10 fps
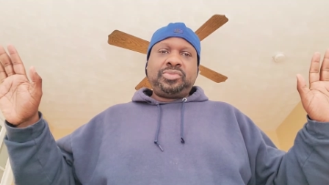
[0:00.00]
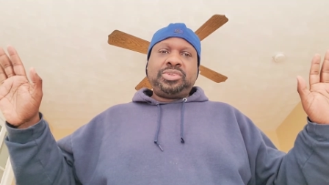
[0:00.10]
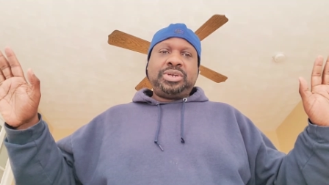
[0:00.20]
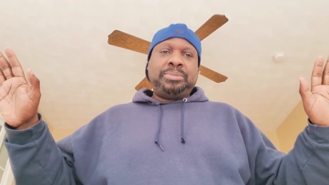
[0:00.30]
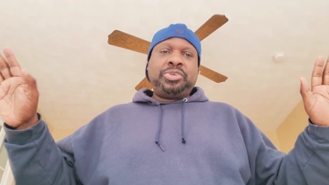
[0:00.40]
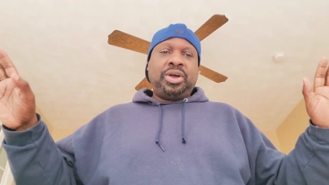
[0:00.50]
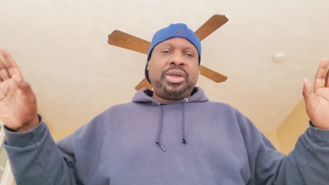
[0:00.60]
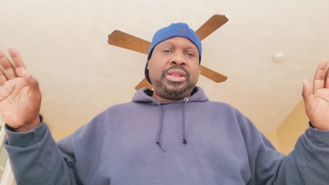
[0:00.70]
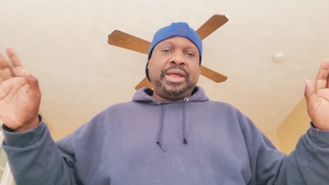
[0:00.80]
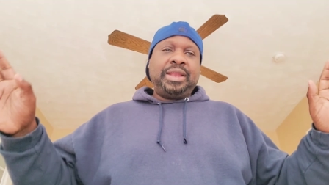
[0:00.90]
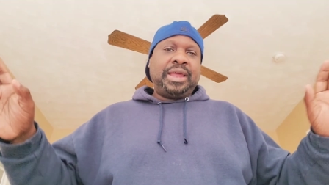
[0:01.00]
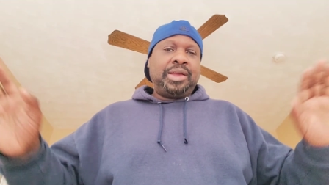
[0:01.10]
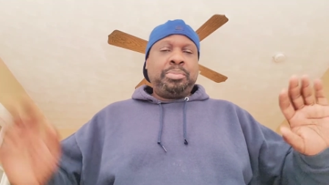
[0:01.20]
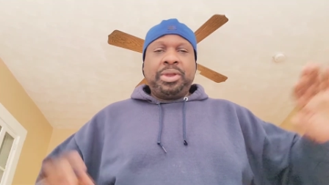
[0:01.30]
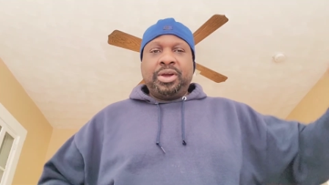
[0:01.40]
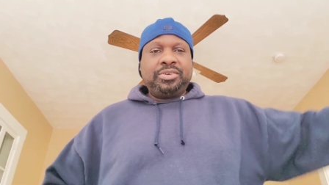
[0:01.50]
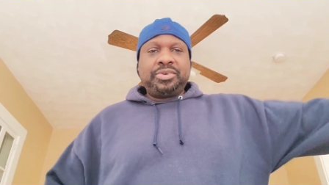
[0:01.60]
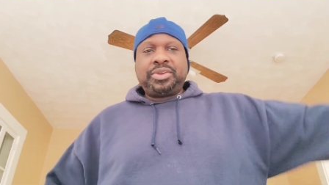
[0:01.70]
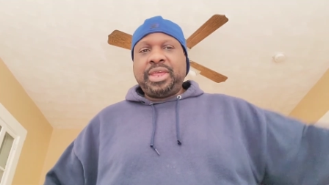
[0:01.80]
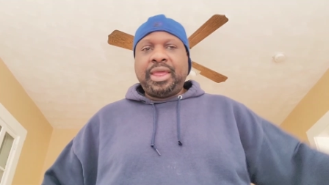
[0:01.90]
I'm talking like that could be
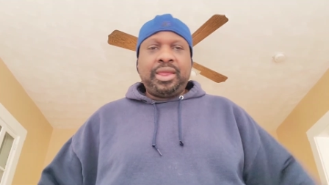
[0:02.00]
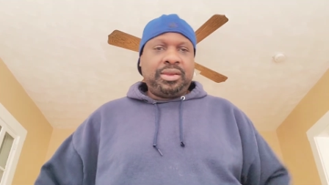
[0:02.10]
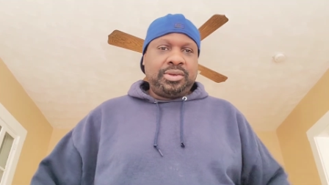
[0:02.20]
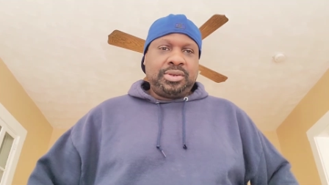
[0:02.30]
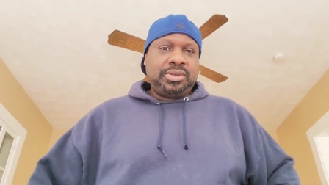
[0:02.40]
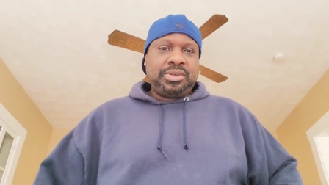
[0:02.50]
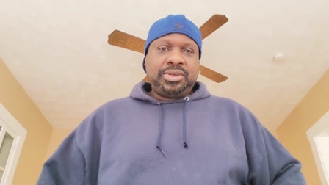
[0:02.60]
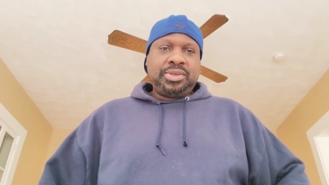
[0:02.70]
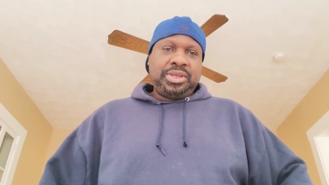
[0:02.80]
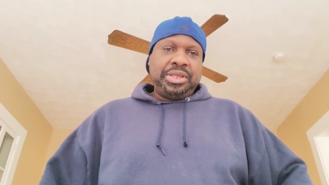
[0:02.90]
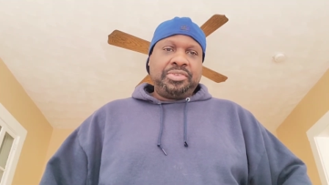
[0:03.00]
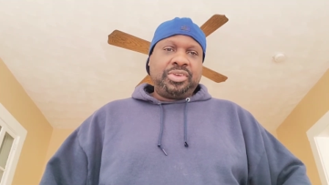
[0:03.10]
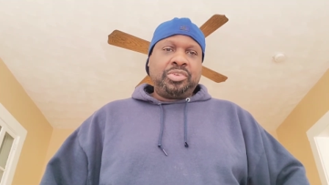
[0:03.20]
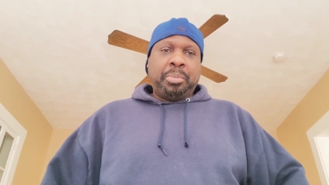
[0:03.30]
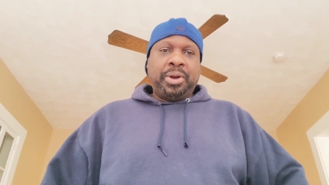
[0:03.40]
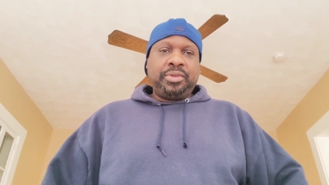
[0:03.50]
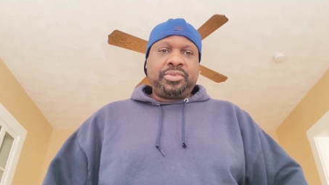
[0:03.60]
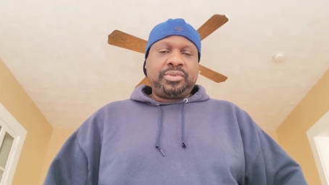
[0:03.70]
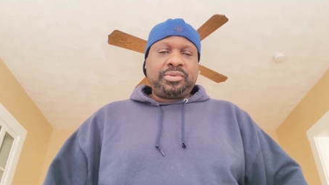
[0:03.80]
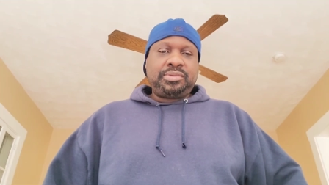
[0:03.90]
100K in six
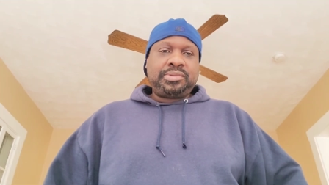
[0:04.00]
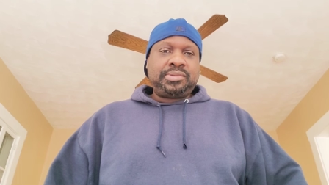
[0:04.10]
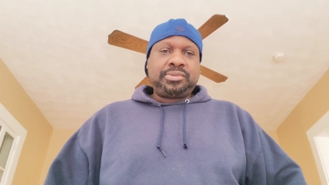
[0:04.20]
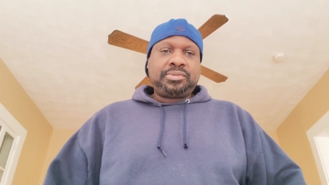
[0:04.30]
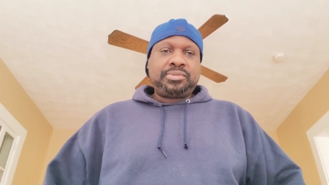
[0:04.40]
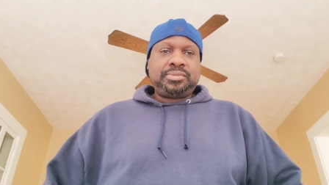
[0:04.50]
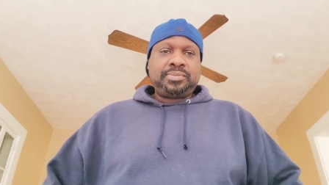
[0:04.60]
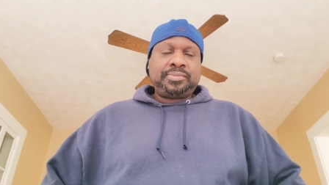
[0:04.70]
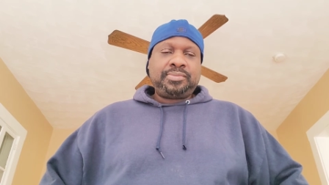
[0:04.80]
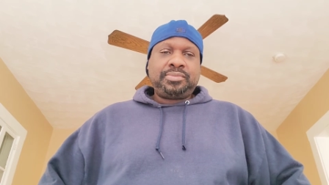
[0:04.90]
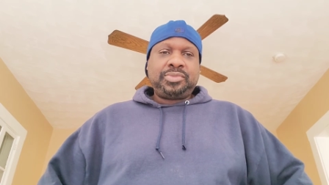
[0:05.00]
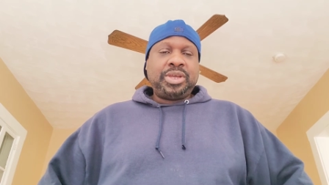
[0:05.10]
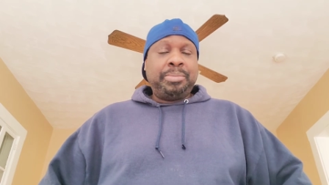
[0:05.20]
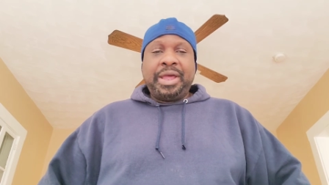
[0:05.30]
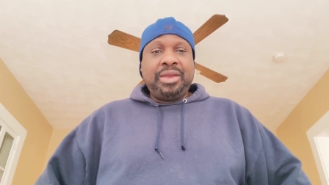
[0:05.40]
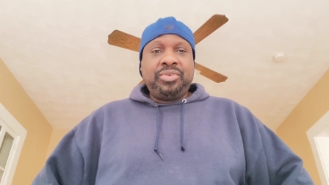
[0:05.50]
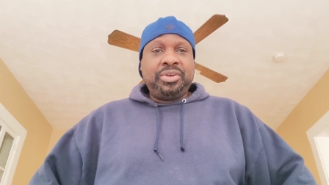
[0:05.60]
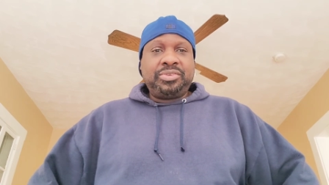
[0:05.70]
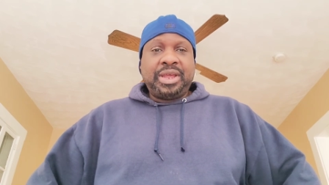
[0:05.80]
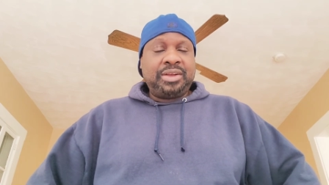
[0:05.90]
months. I'm not even
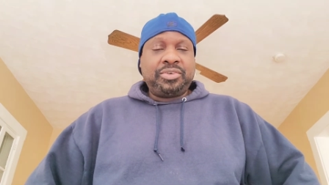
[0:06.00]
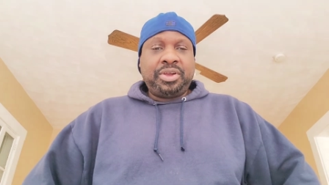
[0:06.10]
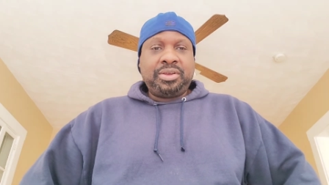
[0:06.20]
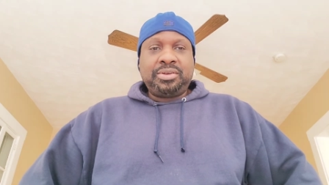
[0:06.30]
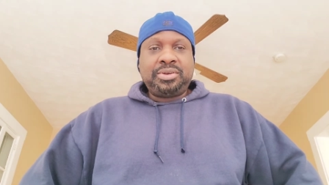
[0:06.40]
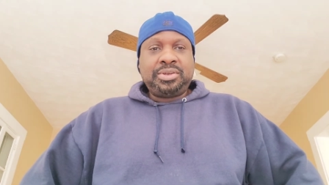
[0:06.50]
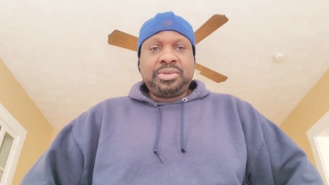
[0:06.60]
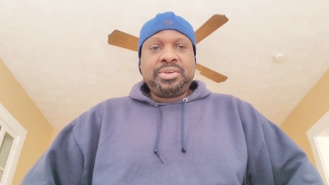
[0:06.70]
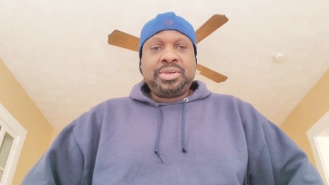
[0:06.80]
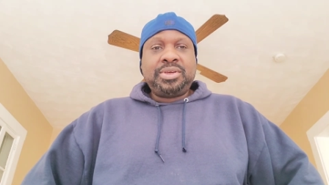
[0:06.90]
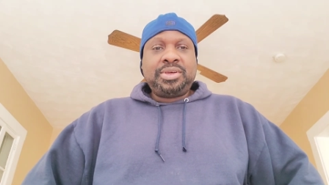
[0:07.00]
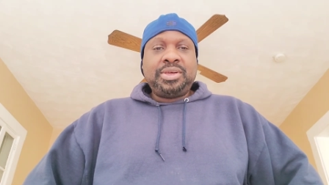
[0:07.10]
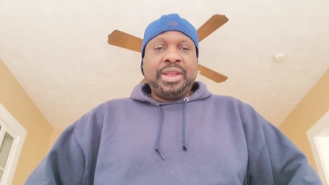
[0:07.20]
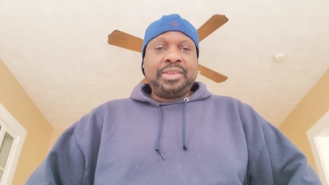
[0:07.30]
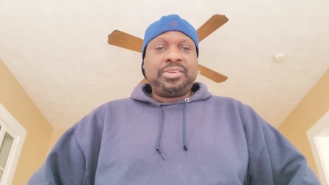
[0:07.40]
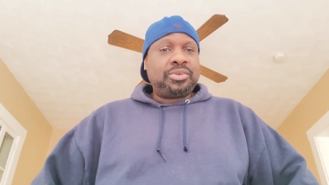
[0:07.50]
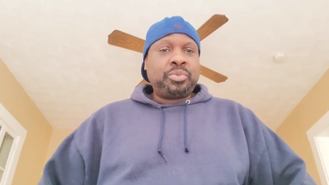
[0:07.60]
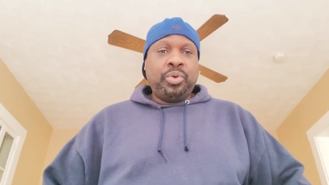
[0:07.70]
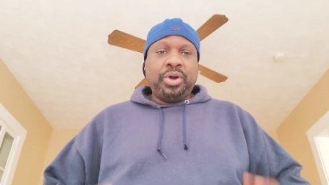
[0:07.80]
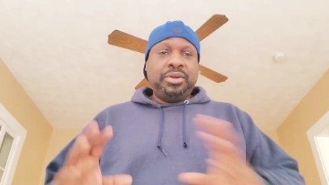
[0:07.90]
exaggerating. And that's just
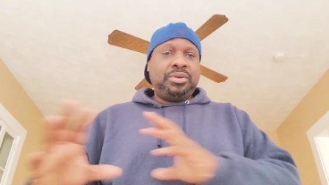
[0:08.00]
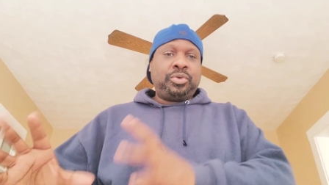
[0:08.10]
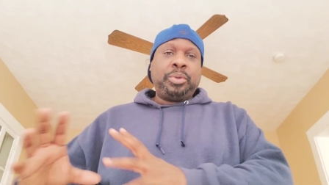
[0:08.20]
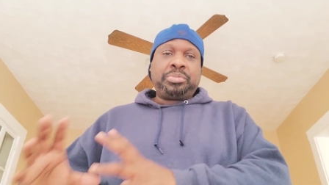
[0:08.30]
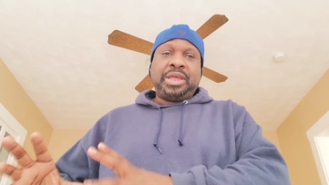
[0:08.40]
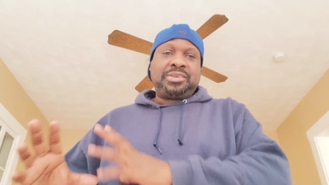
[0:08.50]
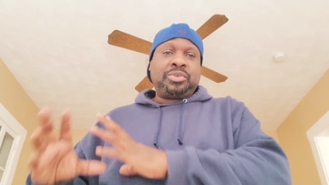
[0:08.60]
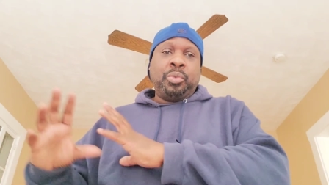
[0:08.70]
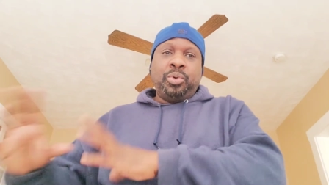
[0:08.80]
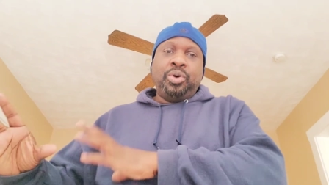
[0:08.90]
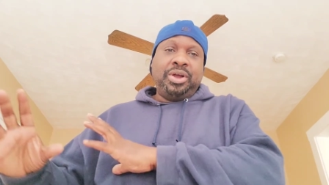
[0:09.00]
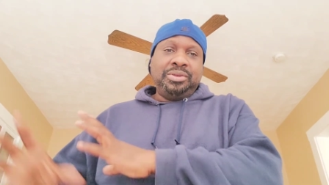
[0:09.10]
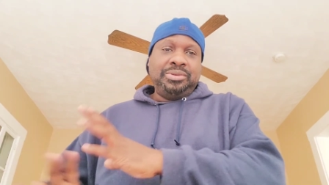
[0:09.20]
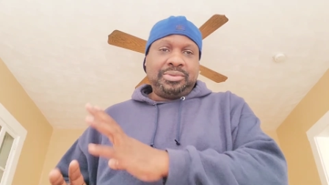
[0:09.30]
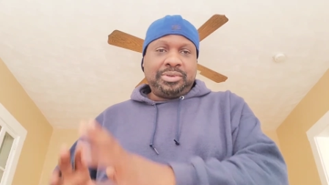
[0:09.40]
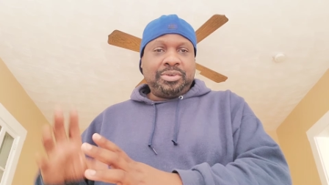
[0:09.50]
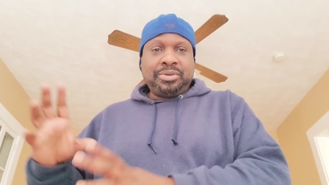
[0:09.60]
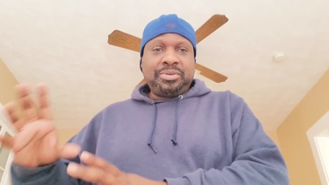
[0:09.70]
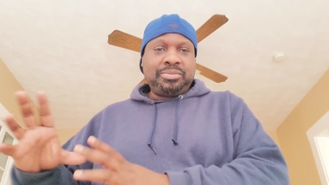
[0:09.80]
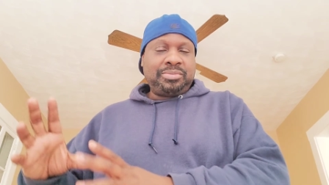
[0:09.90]
one crypto, that's just one
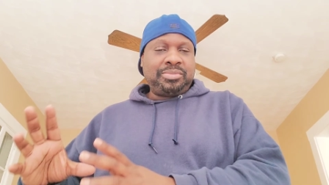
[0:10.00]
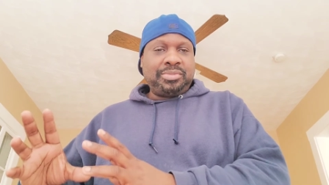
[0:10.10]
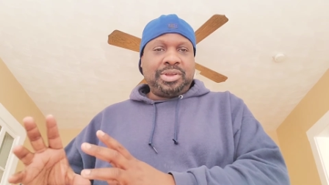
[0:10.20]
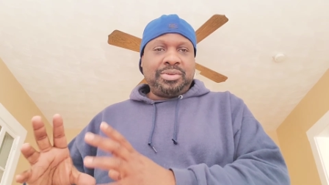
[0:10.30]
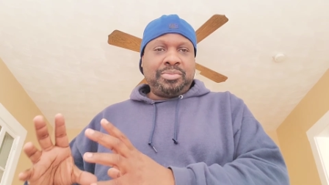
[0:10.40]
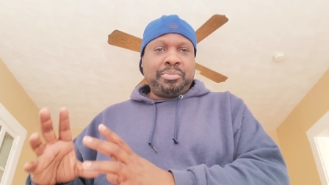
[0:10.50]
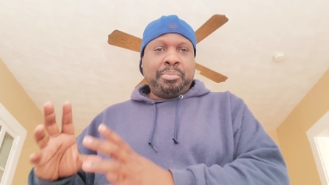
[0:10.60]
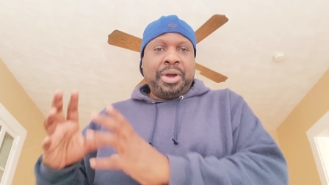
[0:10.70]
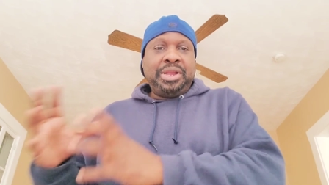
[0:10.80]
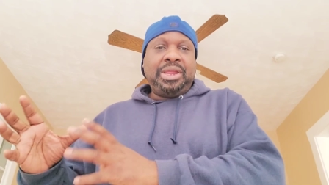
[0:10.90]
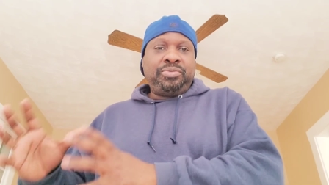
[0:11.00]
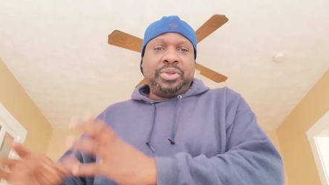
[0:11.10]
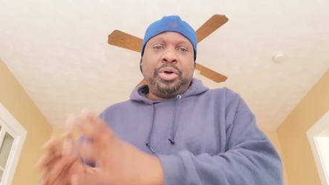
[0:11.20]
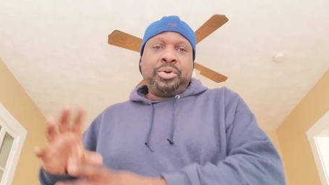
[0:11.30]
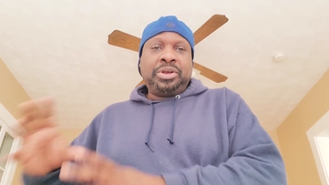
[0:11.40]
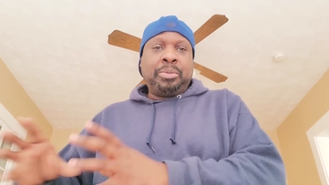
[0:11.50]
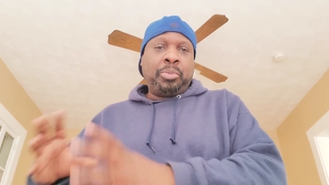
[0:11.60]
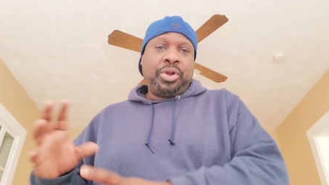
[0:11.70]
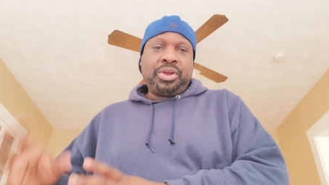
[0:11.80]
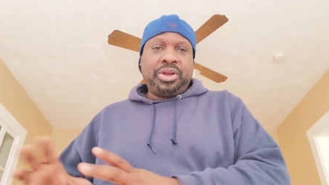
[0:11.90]
money flow that I'm
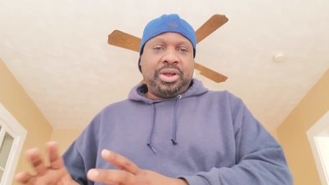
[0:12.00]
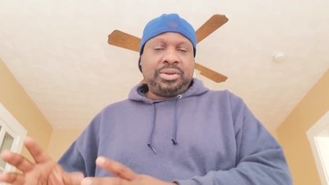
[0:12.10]
working on.